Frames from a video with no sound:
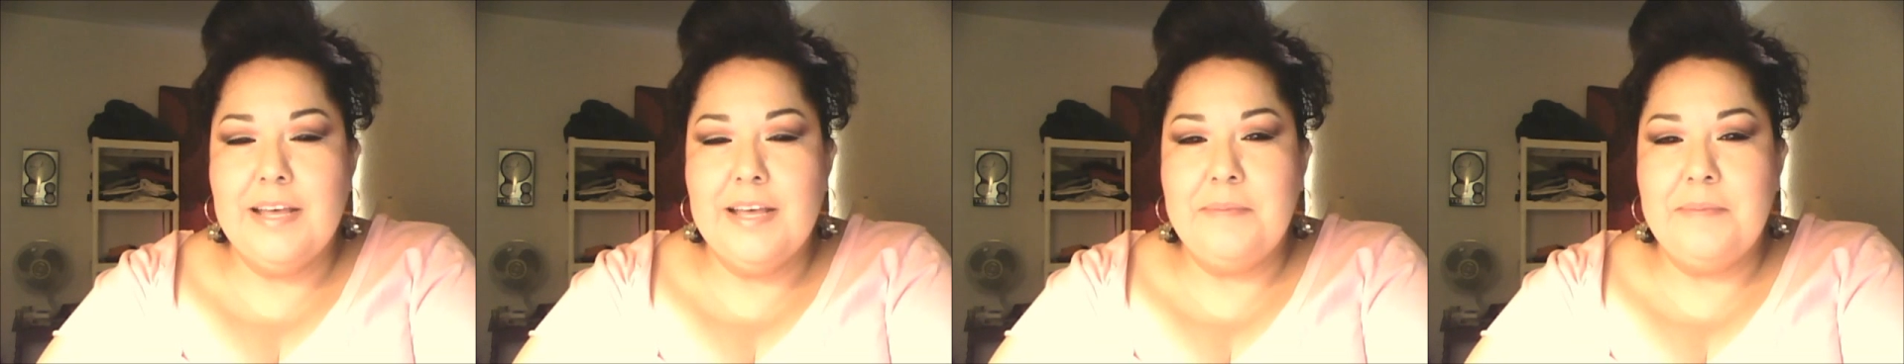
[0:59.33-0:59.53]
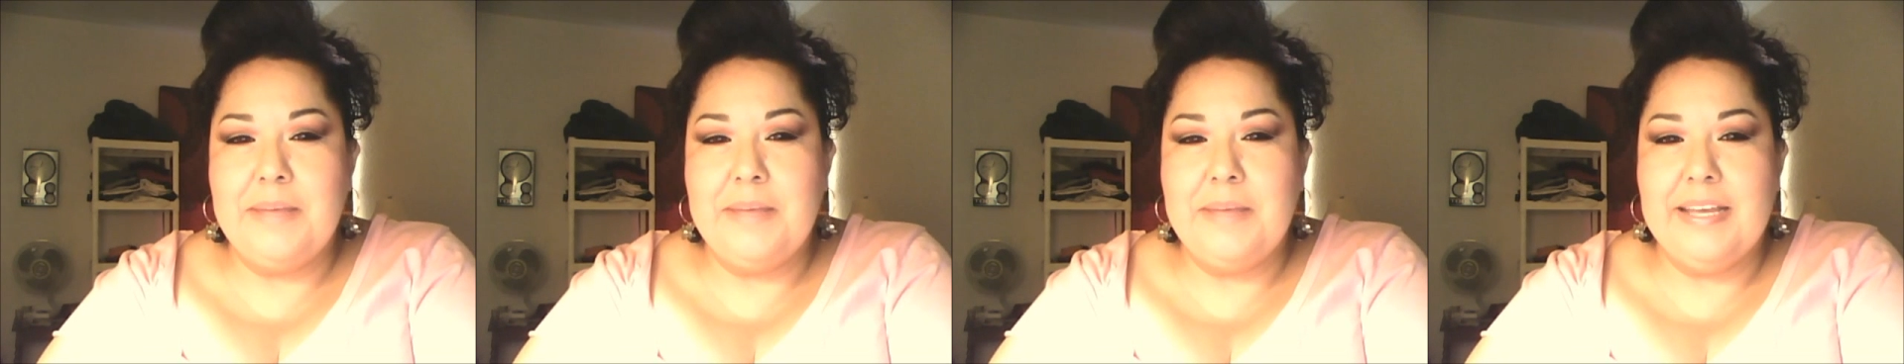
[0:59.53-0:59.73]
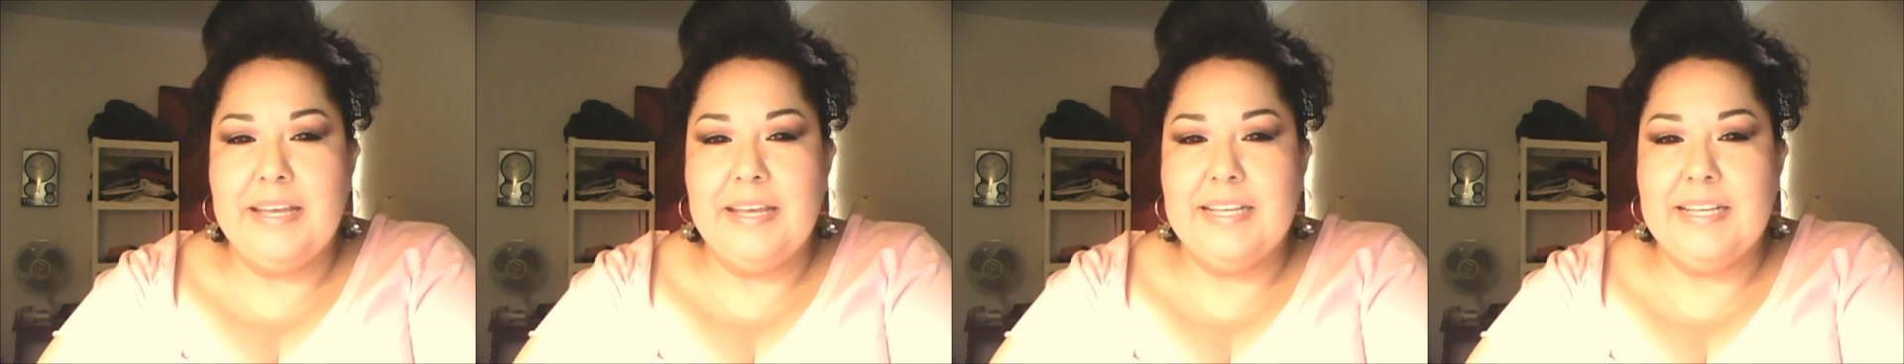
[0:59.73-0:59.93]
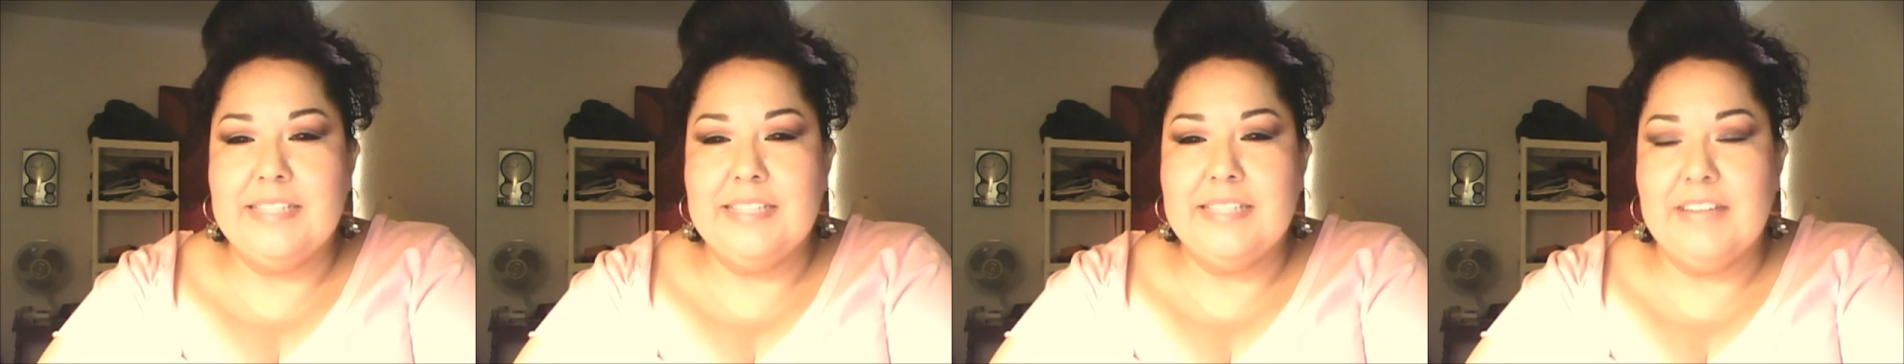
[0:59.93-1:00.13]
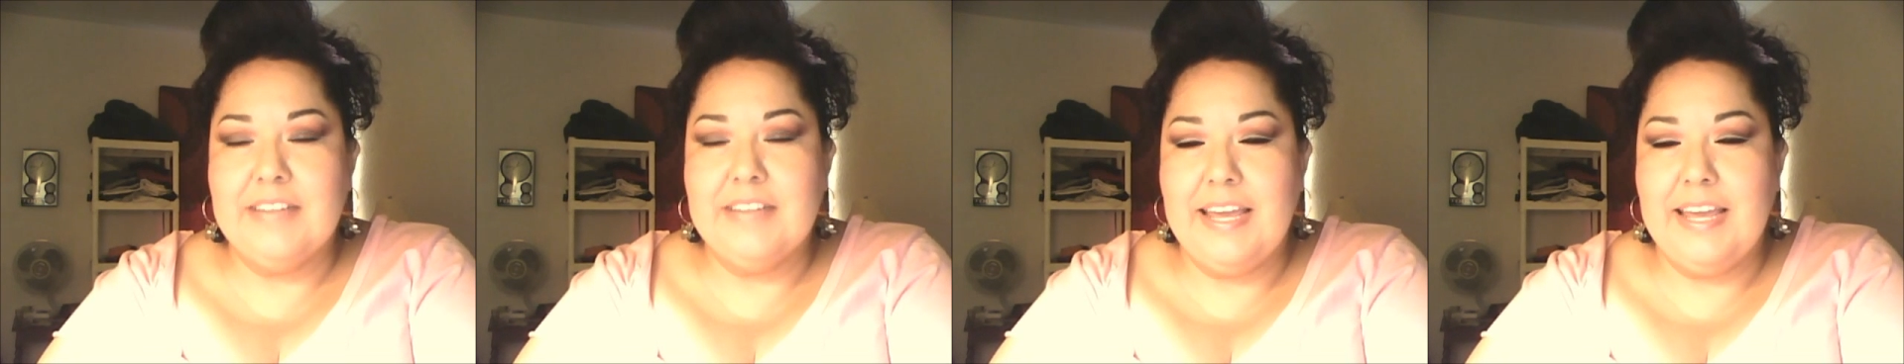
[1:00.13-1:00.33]
But
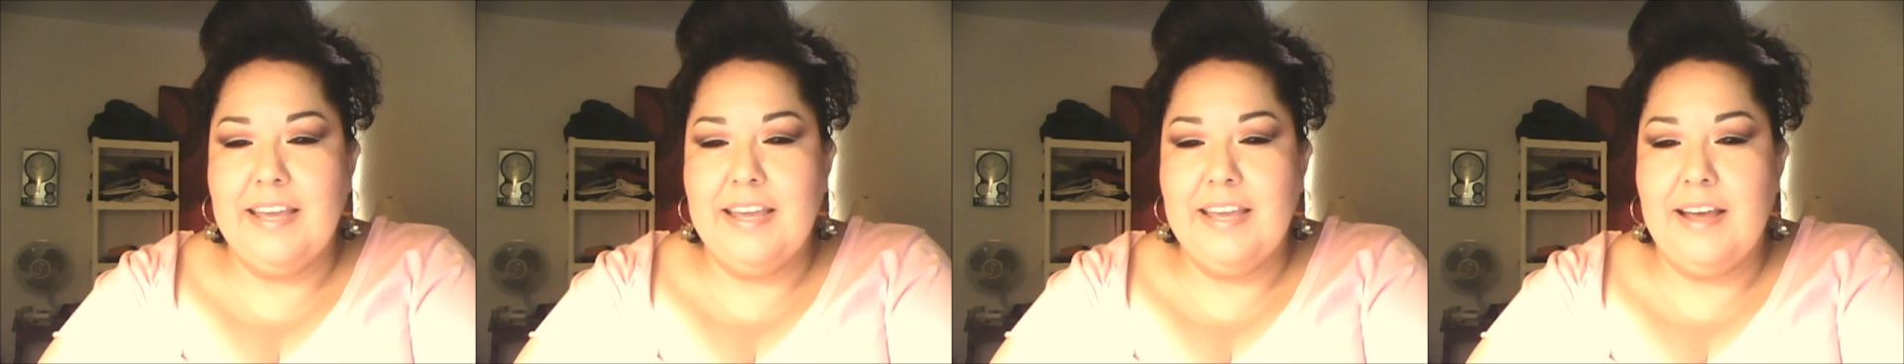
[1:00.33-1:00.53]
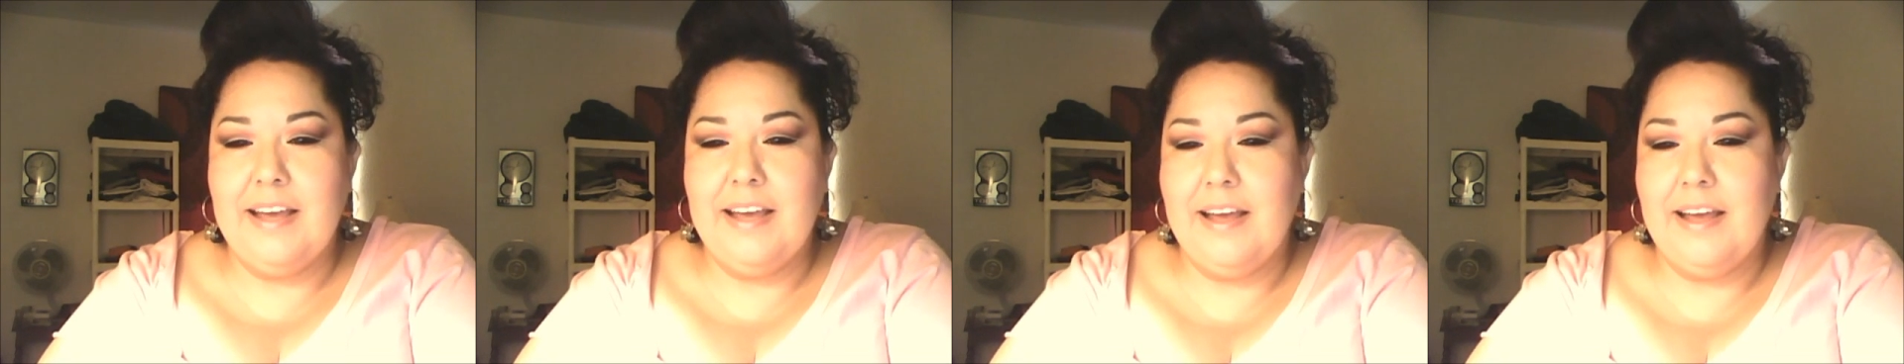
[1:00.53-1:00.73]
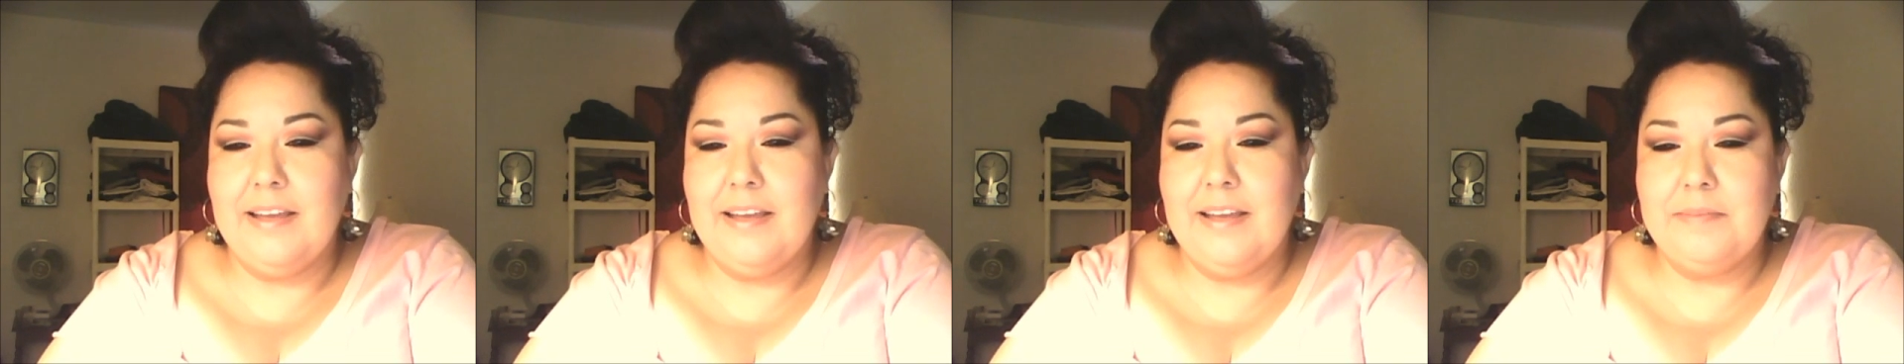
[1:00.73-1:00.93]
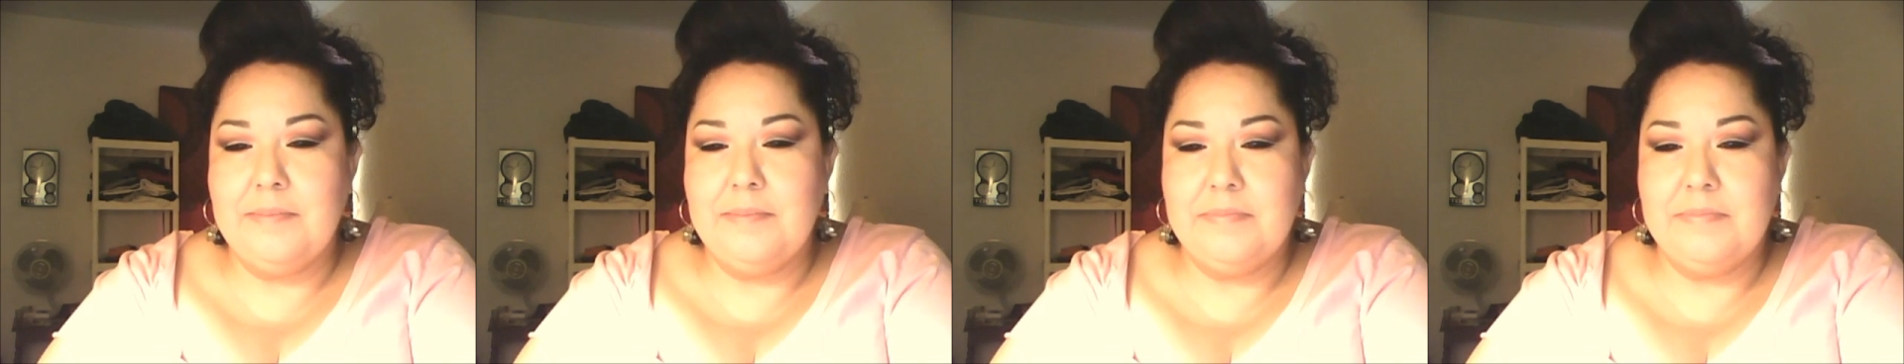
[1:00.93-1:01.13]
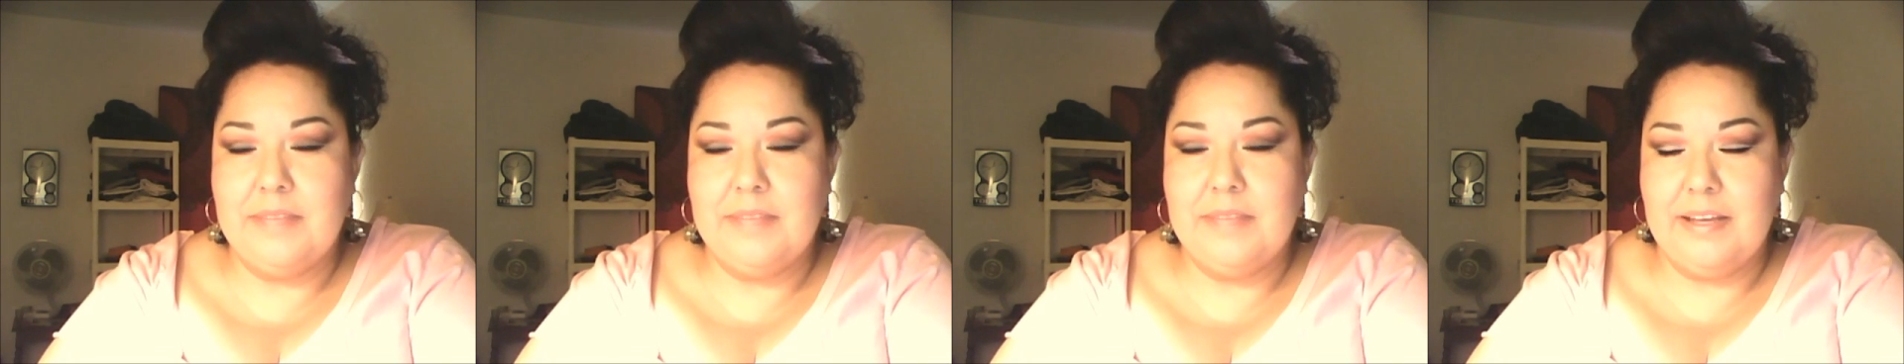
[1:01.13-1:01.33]
it's okay.
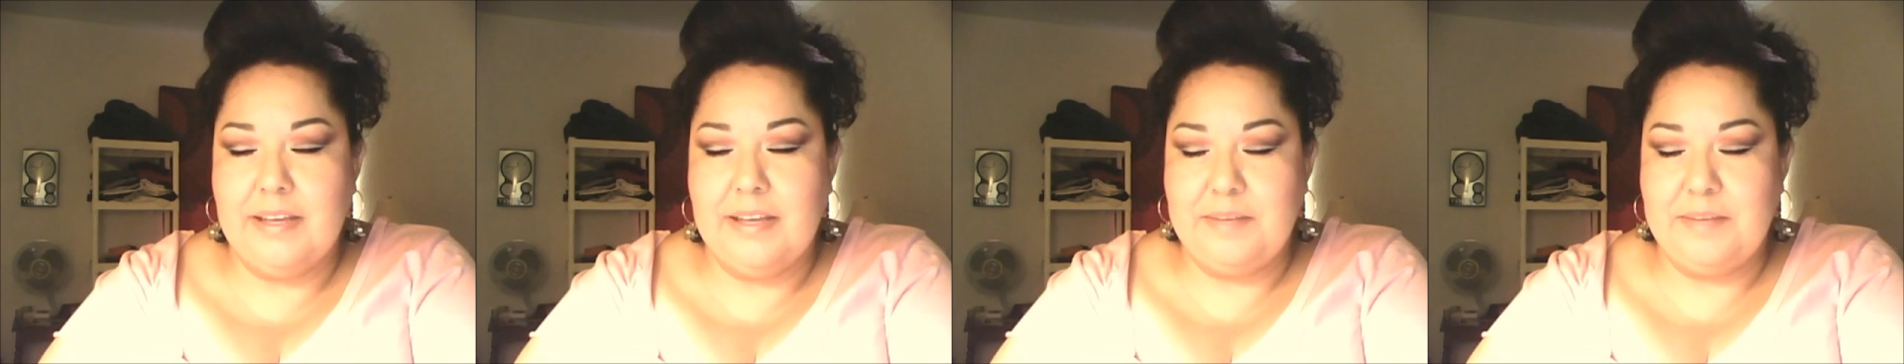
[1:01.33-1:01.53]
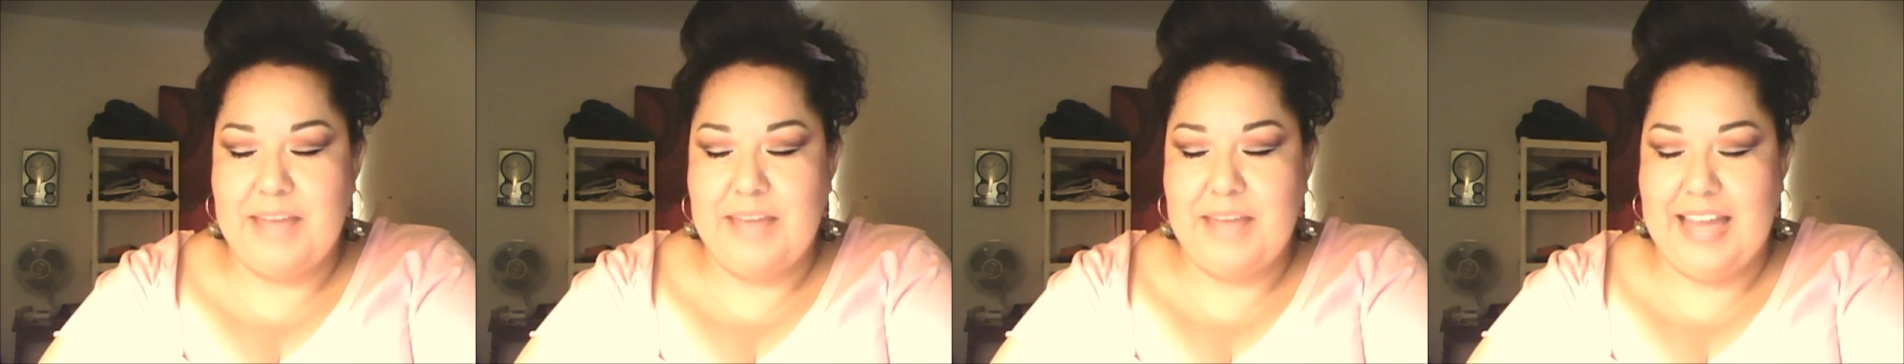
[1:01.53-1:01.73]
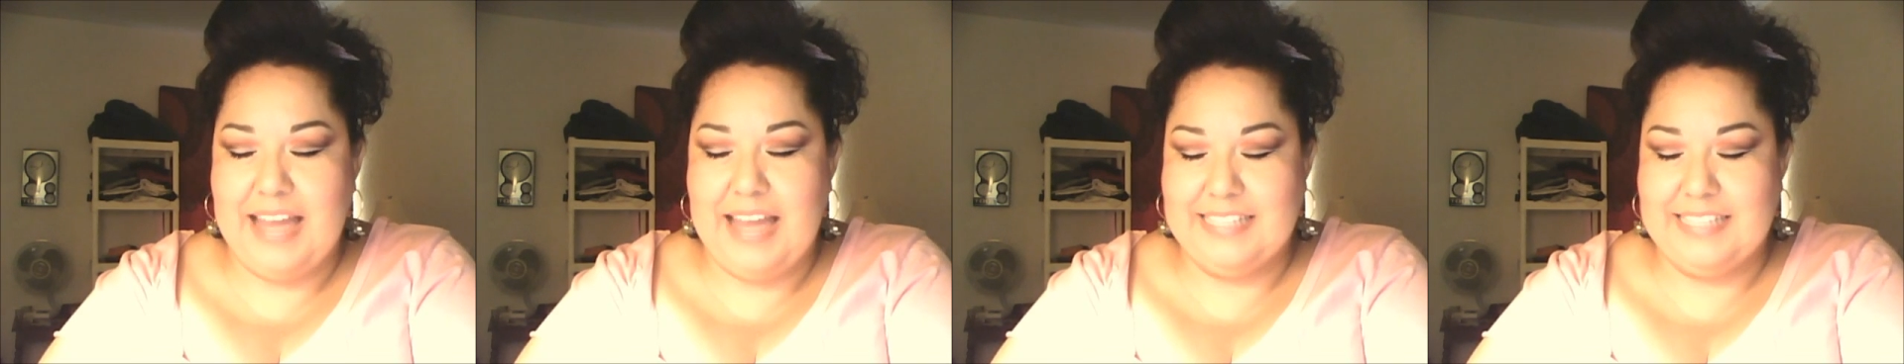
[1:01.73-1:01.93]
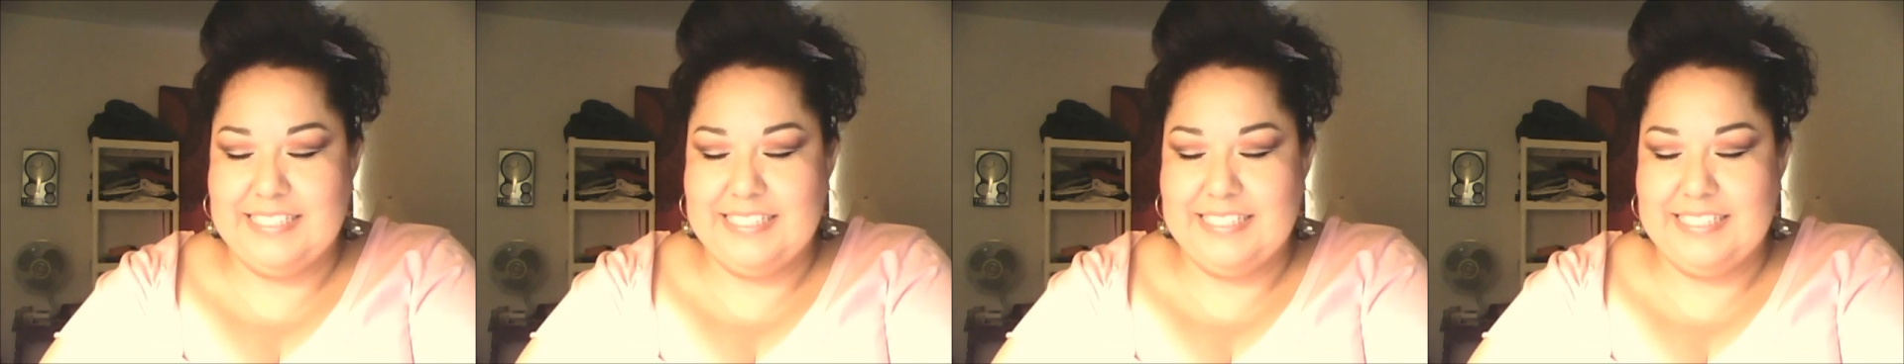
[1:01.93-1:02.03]
I'm not going to panic